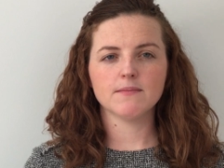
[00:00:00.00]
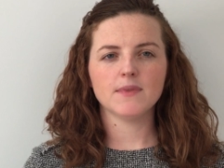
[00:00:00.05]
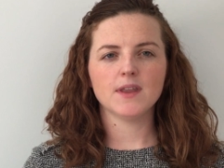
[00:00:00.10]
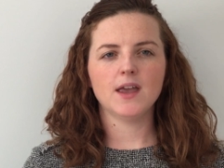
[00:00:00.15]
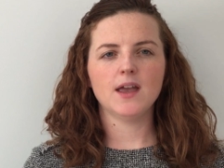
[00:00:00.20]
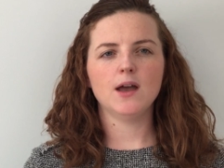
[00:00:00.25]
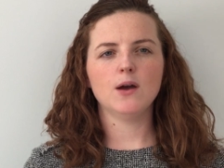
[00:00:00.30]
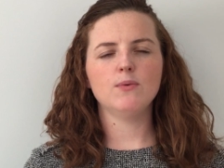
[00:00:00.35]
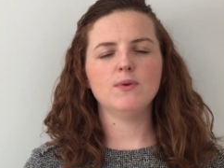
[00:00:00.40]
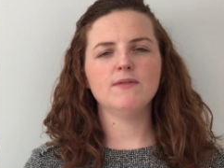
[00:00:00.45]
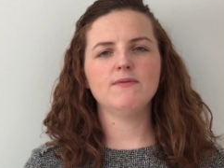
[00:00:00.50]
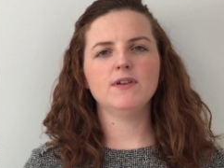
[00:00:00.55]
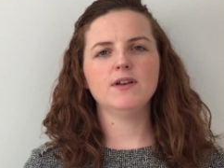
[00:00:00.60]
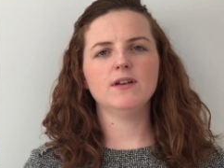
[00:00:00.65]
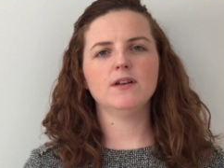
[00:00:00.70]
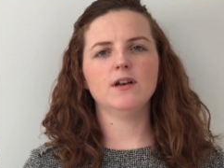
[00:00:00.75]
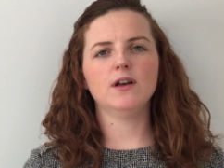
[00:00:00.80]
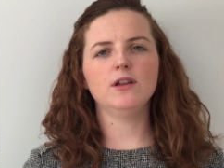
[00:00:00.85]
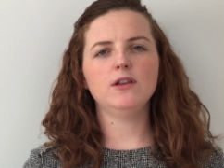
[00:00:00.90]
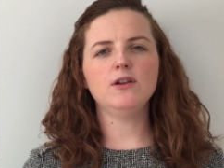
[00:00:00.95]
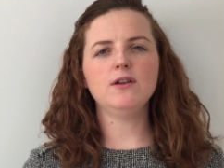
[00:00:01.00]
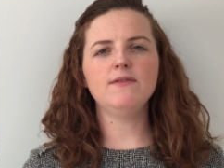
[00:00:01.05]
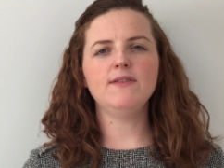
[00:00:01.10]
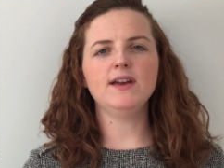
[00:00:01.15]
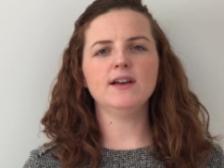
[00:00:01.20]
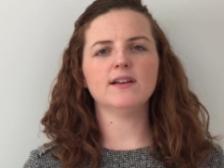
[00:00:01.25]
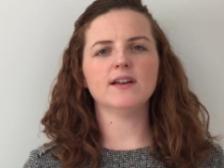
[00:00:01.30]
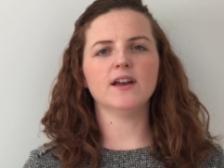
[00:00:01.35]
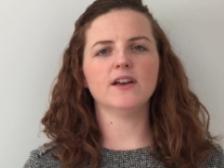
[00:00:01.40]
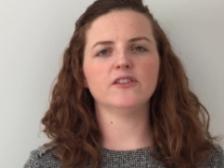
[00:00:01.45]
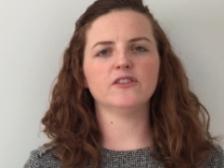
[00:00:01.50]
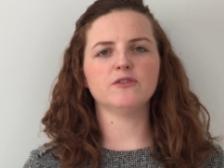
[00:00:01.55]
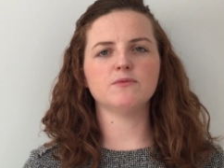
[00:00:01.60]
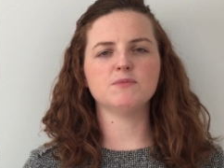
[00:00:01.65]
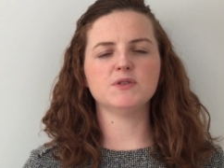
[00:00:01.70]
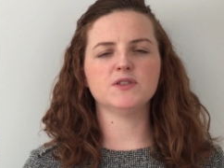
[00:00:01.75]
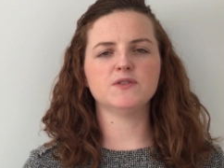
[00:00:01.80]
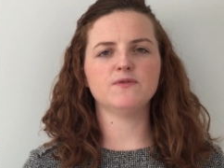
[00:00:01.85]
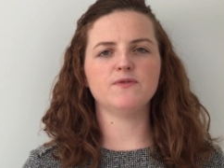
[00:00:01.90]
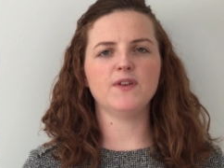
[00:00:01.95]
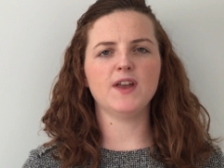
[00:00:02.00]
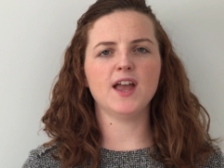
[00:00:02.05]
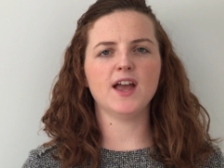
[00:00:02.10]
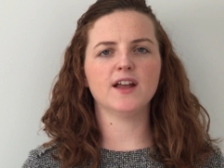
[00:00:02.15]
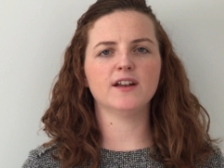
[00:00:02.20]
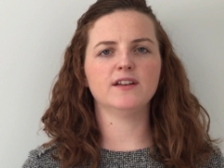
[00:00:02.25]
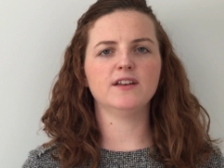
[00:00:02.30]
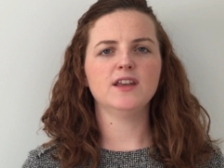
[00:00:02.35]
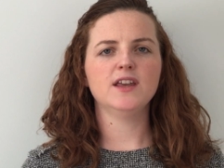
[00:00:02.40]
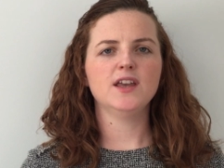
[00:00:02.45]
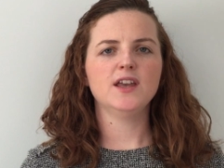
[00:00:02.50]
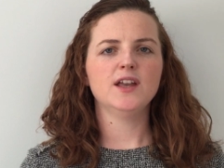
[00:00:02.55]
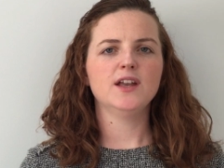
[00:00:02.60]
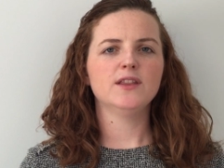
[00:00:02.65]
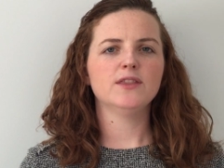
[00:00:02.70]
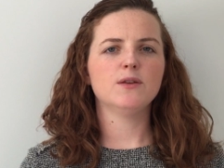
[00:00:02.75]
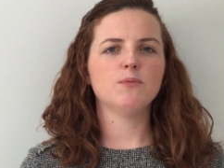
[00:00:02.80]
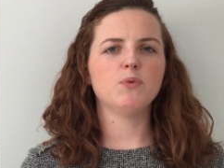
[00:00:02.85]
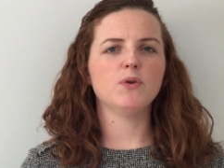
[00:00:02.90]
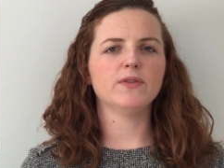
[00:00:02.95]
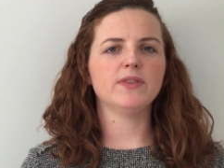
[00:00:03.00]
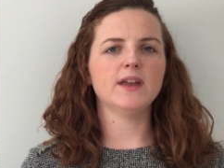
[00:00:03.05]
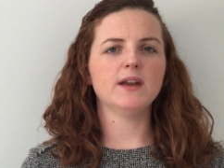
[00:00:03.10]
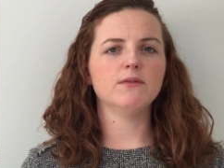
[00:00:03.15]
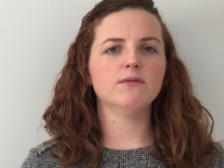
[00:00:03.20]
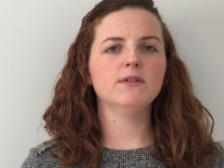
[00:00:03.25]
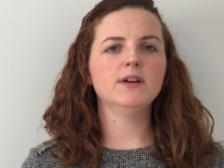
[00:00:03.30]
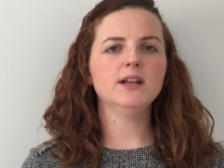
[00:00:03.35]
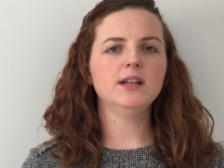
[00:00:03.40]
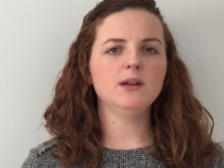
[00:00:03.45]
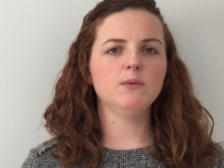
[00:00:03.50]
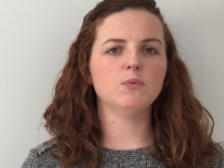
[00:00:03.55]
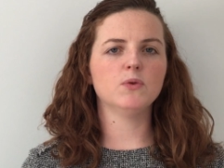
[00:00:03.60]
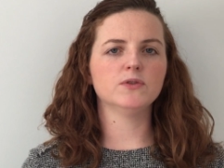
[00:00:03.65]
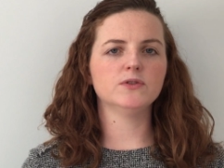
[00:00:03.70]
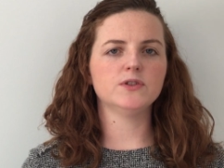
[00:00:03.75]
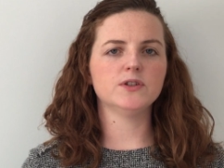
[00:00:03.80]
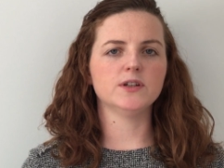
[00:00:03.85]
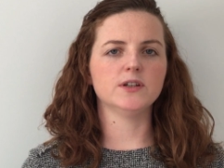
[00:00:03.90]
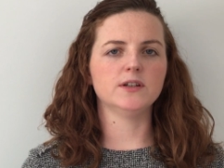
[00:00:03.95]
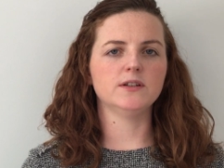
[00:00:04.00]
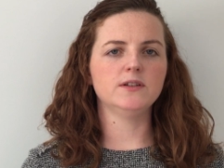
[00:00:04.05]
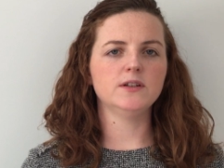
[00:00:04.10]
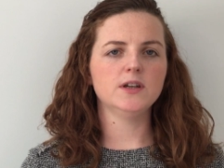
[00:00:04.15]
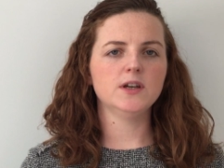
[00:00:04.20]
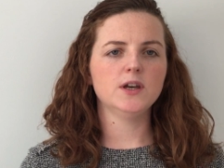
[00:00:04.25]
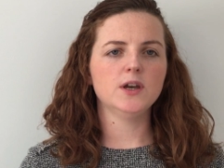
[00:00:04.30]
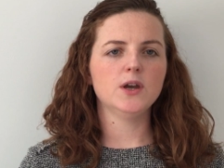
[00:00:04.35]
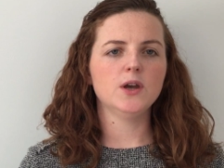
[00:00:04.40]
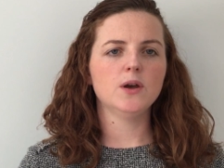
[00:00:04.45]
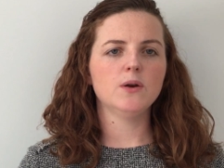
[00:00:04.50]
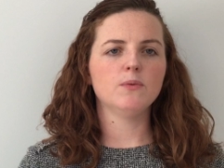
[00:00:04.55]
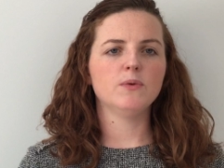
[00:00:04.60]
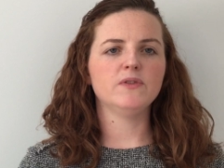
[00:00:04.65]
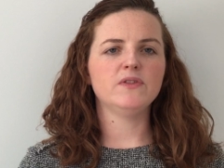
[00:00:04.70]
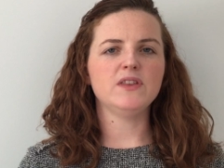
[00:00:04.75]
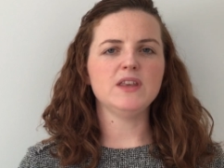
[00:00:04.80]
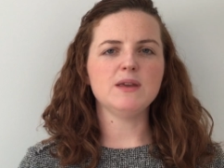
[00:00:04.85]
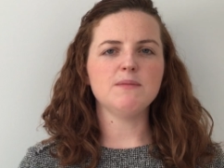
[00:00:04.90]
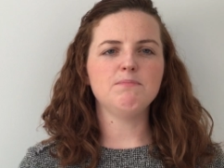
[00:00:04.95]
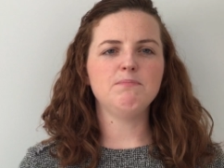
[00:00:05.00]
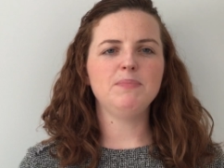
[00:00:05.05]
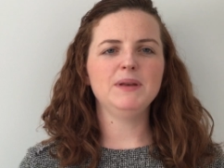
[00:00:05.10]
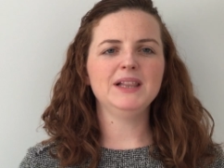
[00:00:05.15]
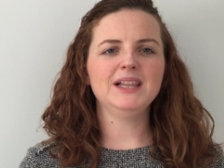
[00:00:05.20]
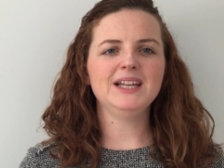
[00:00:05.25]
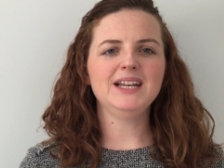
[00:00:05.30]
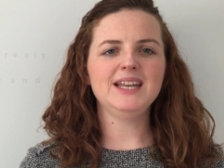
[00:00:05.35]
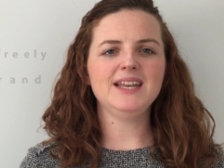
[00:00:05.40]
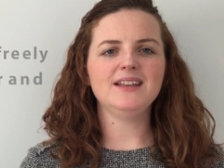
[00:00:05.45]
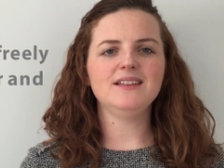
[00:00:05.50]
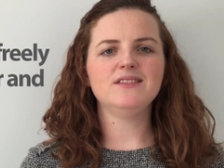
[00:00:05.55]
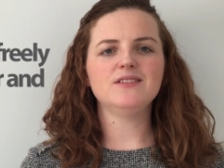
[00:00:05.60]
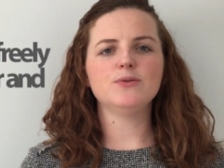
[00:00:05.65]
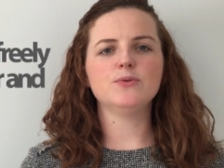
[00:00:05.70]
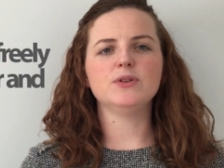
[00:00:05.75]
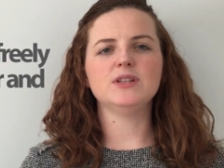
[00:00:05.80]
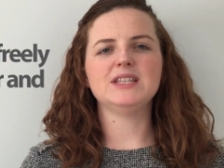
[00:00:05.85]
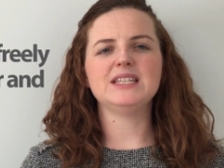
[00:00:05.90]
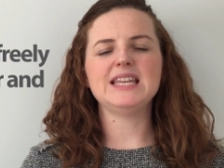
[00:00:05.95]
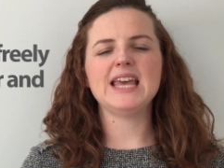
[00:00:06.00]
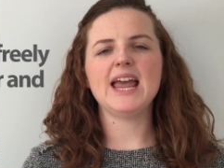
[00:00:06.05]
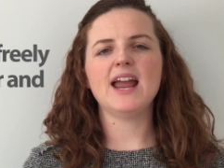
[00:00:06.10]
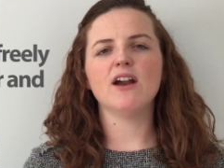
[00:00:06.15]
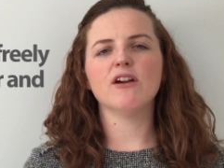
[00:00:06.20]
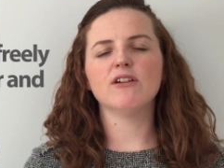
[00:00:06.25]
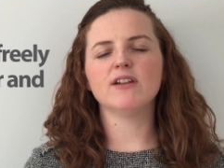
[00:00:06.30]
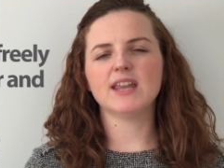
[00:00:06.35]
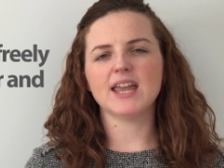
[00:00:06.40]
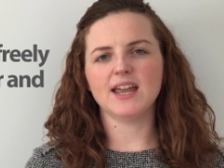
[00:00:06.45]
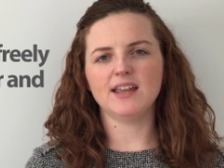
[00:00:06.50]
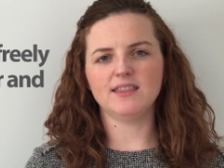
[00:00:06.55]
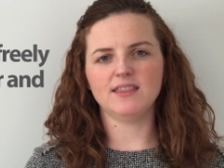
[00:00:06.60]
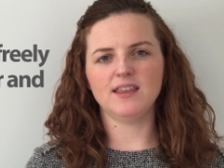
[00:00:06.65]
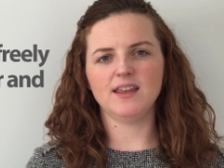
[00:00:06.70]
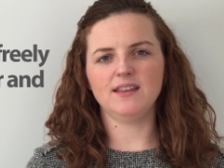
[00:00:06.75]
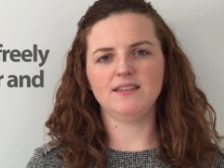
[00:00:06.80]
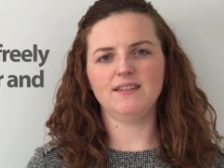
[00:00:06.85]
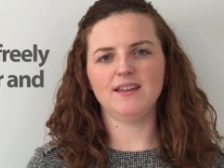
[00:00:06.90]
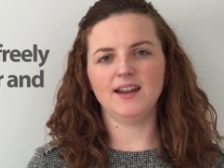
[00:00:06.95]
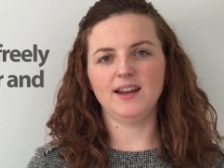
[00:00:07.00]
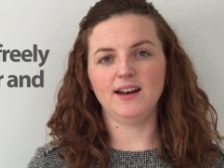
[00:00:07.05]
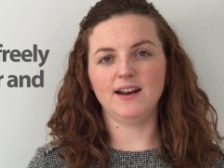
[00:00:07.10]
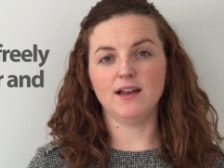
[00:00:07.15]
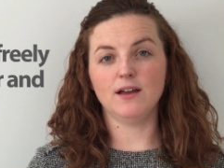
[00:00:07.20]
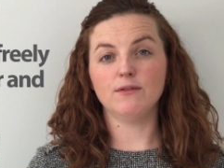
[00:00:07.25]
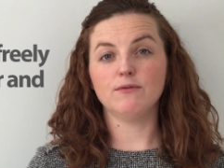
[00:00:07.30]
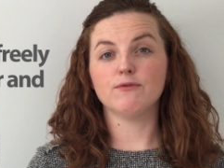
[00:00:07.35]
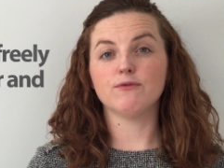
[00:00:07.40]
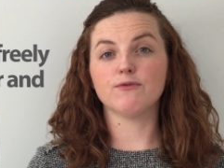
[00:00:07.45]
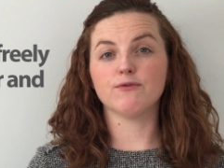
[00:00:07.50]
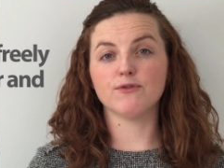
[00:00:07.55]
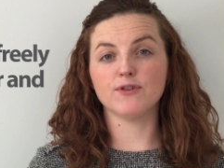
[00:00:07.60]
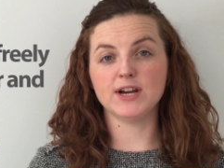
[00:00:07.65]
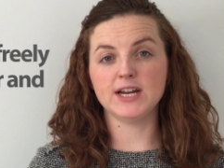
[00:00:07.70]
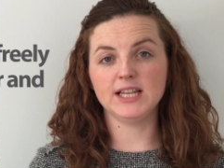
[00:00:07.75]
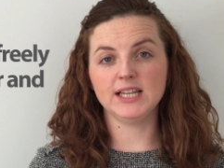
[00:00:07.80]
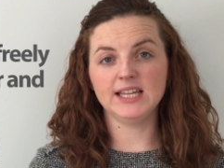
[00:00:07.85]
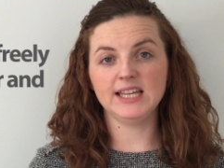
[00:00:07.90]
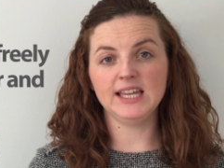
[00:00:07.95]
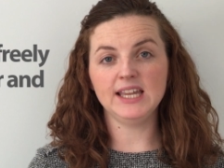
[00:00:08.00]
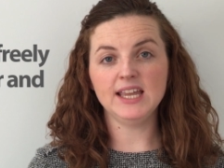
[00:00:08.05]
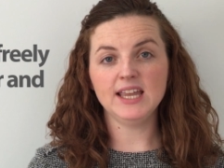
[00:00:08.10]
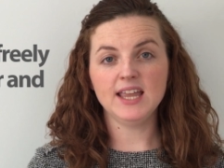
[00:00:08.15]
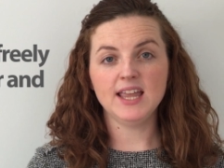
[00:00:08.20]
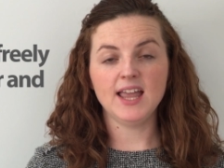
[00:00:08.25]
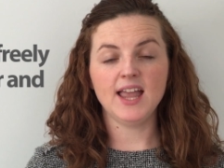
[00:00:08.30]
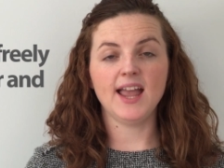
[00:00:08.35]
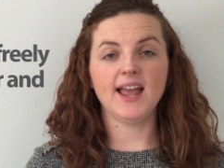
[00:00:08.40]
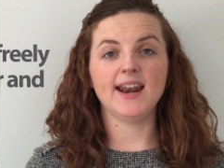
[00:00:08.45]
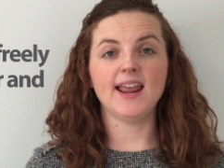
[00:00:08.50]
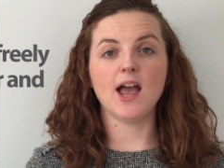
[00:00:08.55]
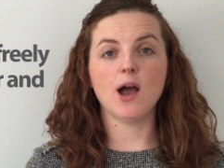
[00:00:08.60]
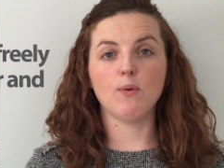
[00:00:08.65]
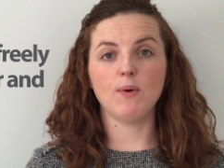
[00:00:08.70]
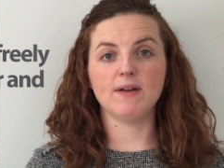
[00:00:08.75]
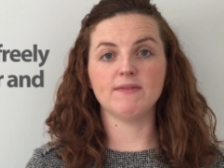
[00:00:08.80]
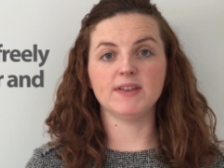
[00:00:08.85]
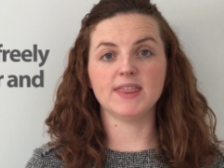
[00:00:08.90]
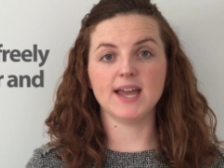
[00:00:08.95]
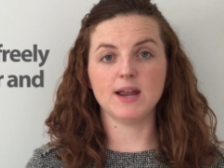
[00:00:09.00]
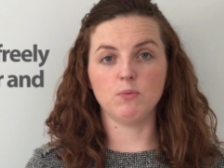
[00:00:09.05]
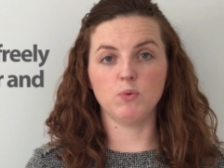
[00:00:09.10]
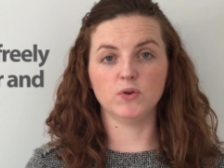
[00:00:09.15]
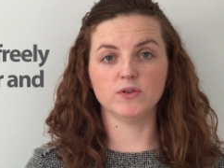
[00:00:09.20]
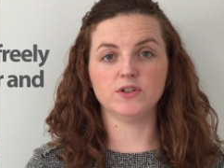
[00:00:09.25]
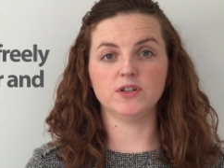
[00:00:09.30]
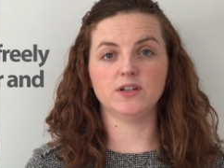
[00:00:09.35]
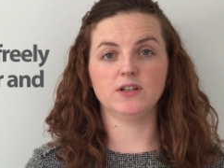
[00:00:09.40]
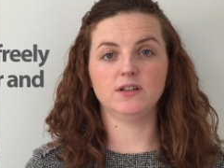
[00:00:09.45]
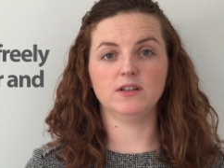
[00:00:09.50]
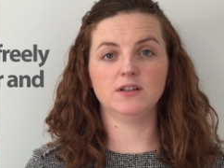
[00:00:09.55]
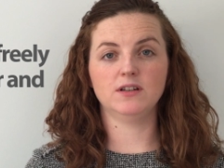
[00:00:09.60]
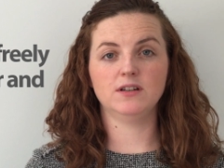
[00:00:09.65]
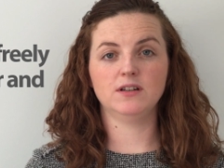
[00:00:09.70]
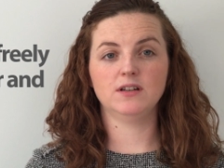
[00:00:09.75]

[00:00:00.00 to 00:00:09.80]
However, a lot of our customers found that what they really wanted was the ability to interrogate their data freely and however they wanted.